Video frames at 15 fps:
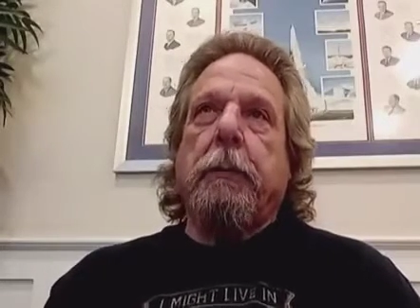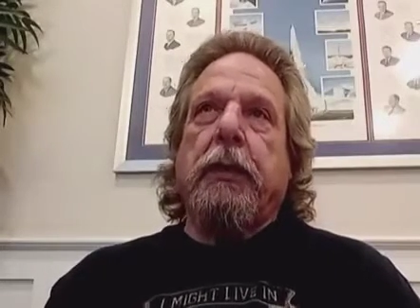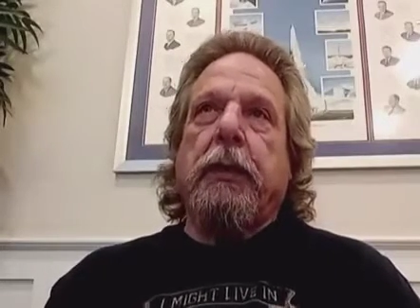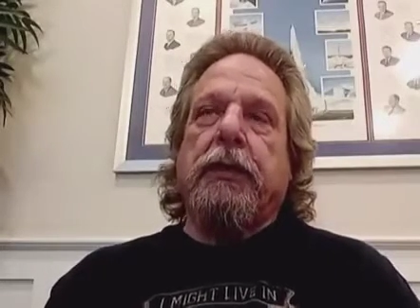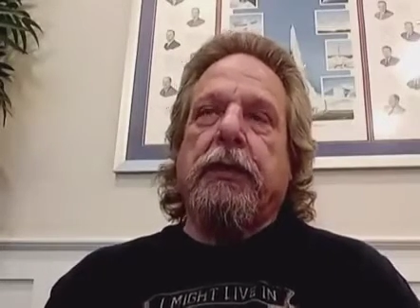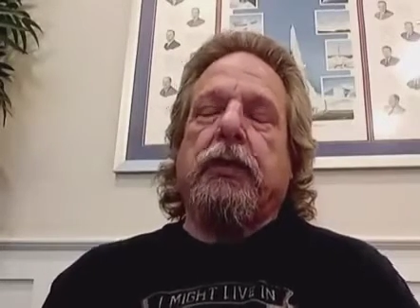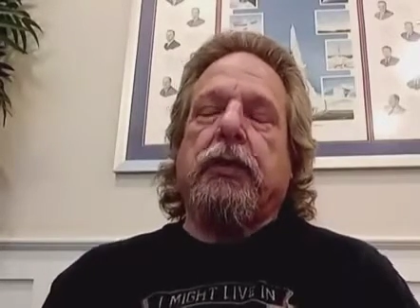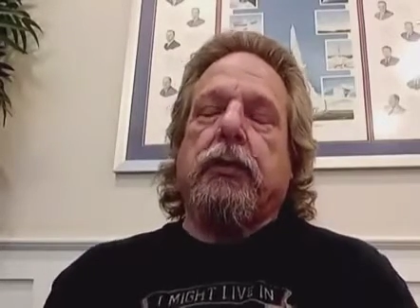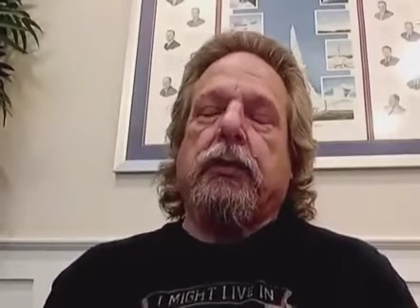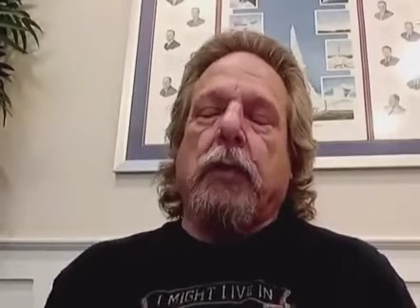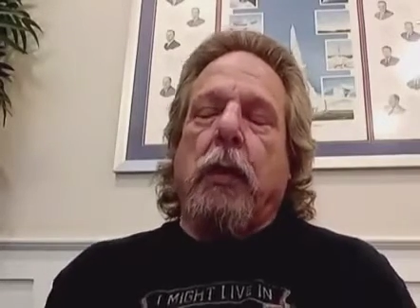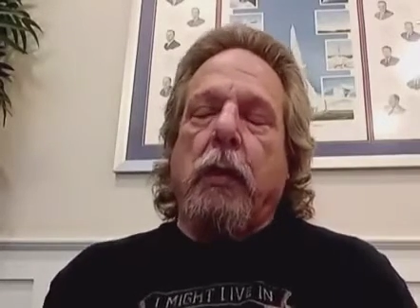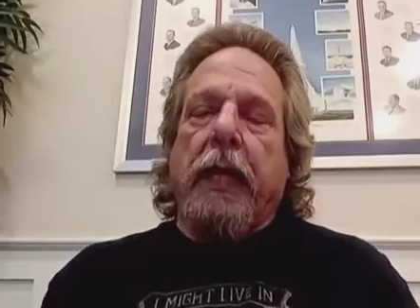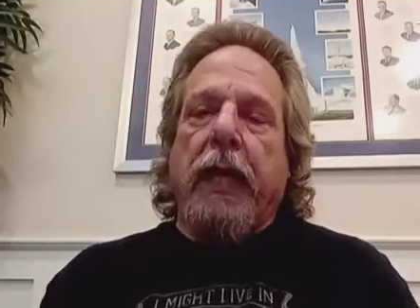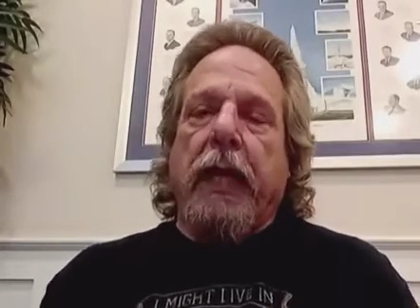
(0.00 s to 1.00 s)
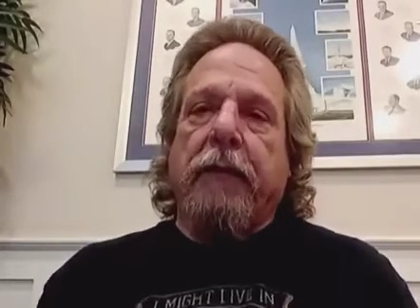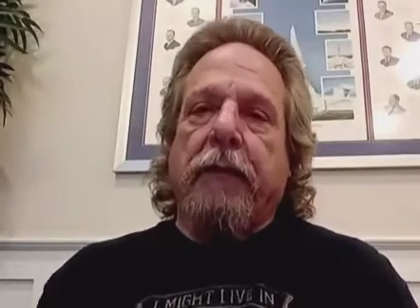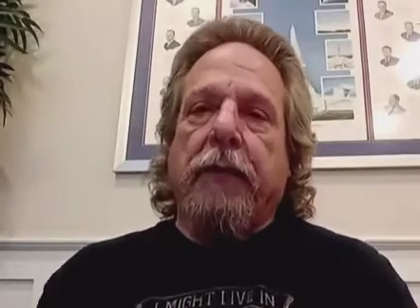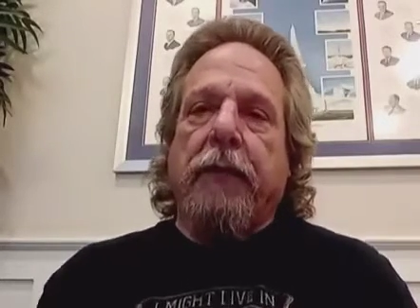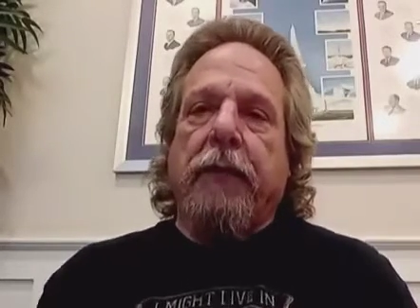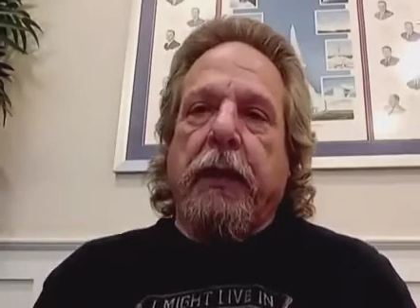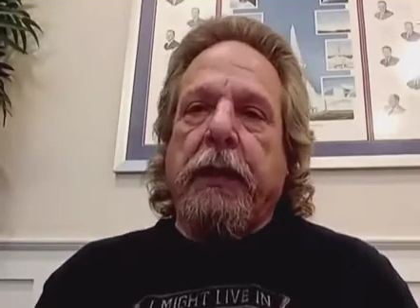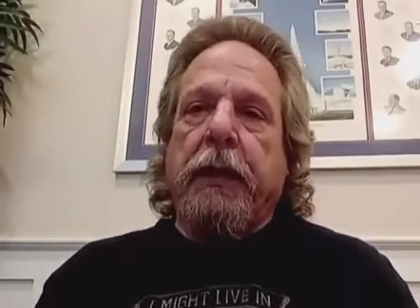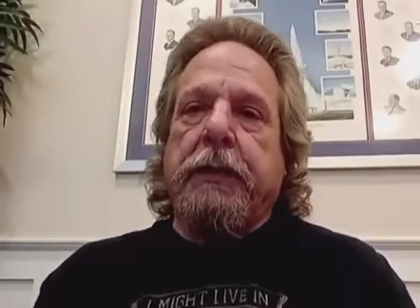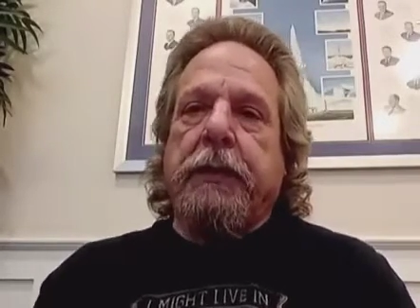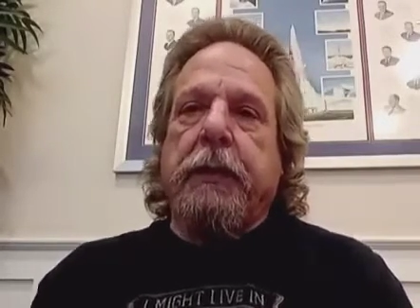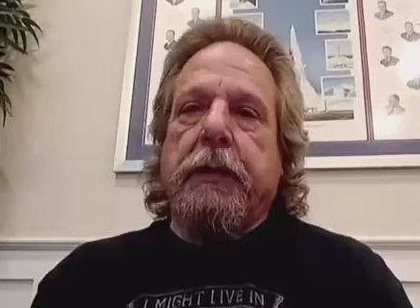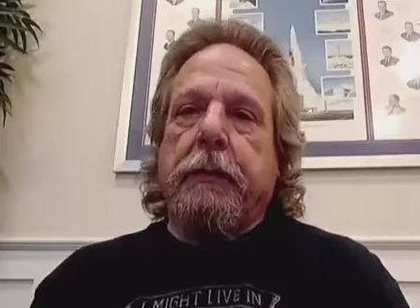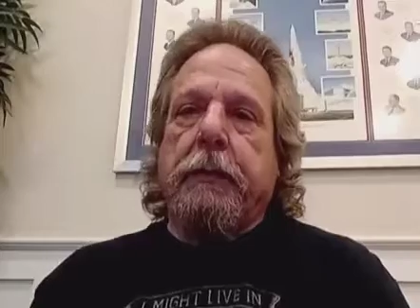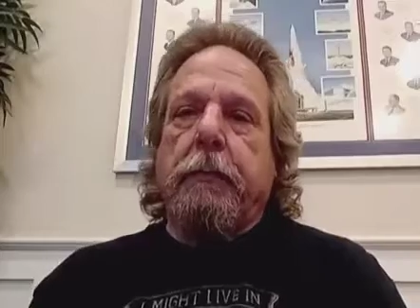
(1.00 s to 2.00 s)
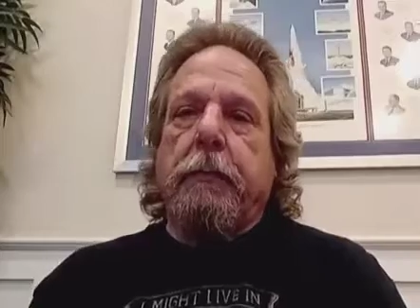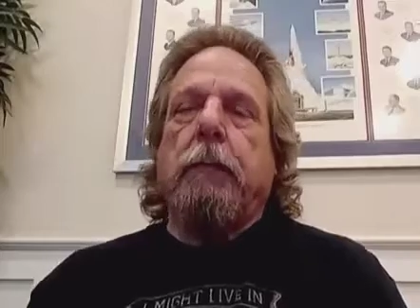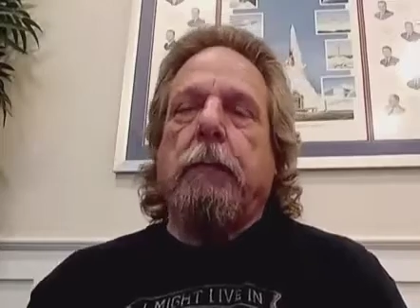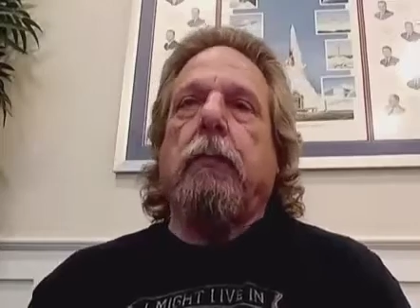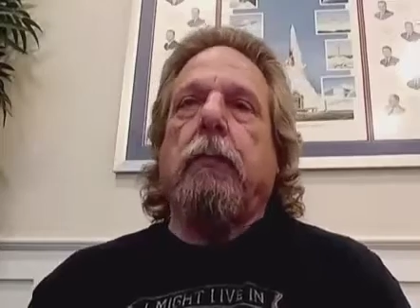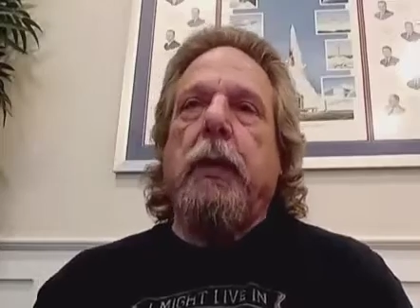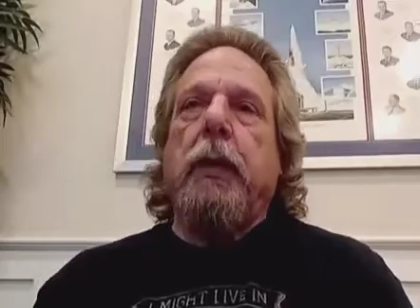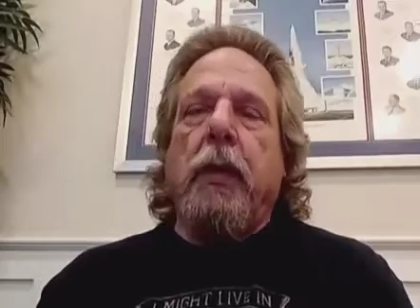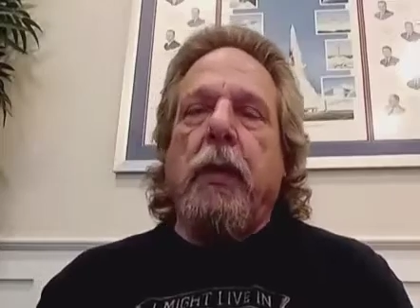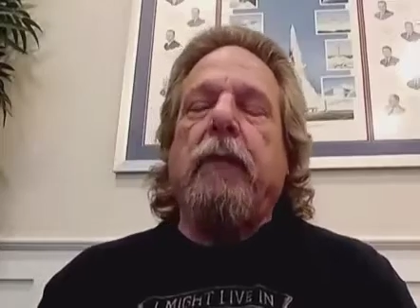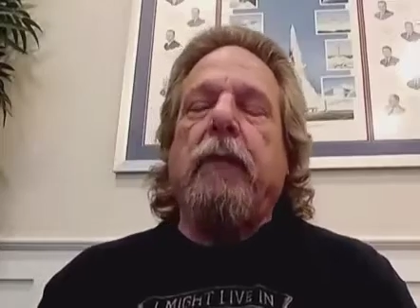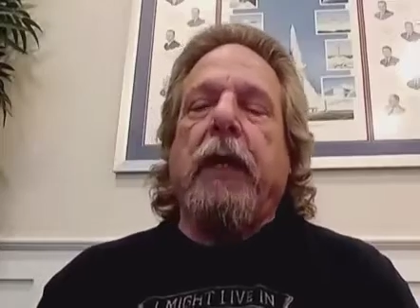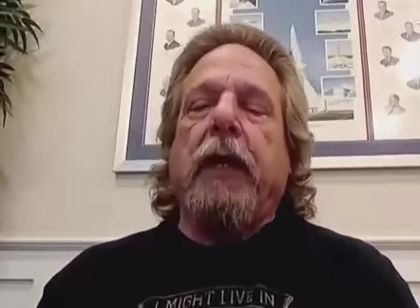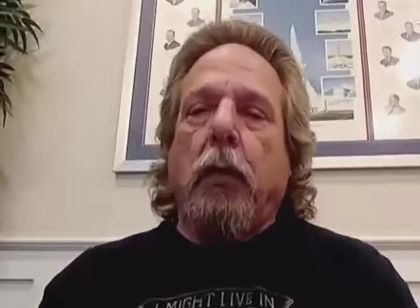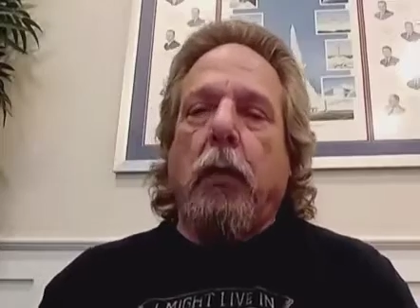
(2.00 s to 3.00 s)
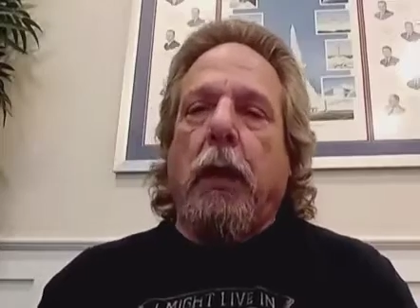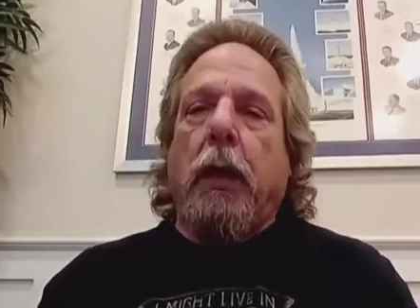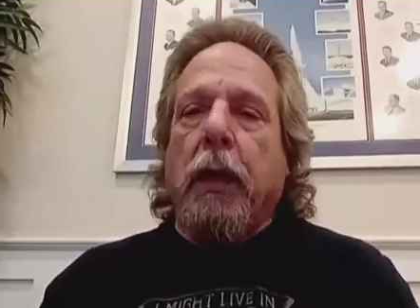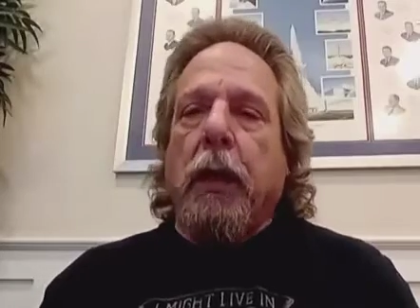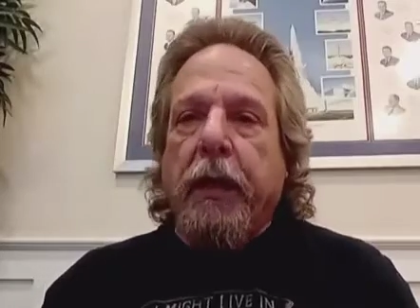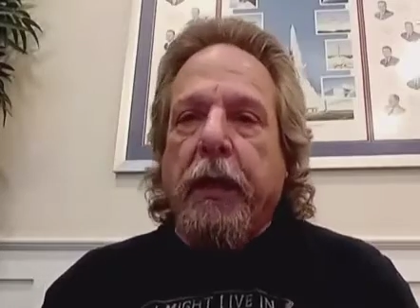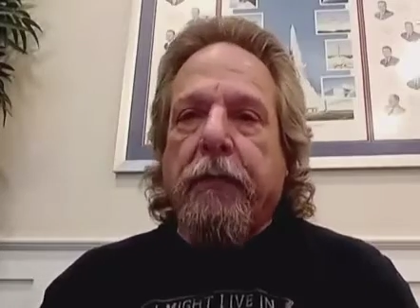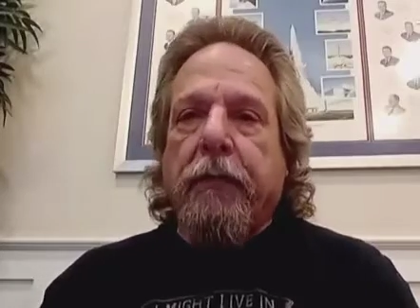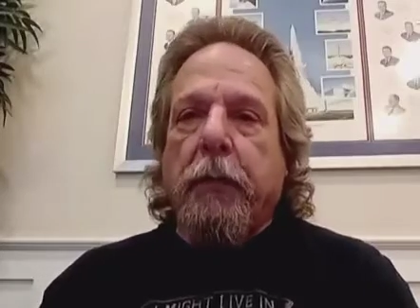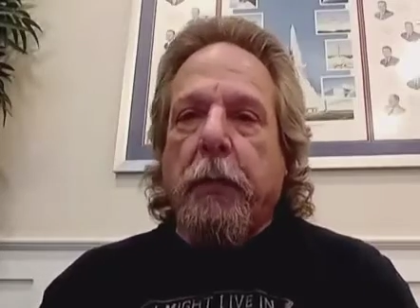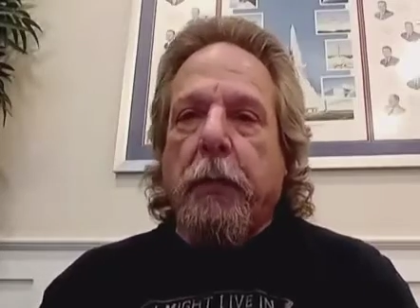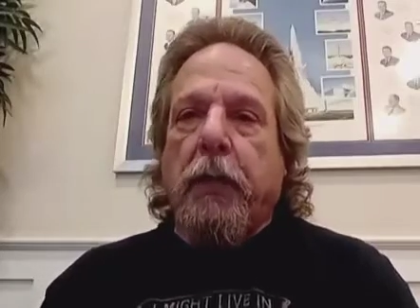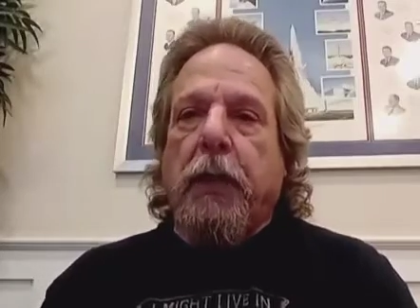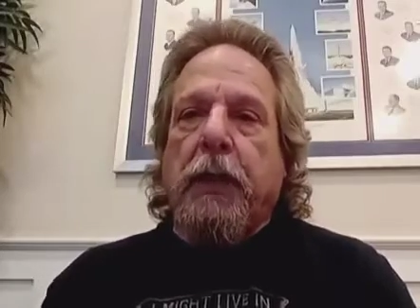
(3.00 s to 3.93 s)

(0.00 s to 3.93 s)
put a strong effort into removing quality from the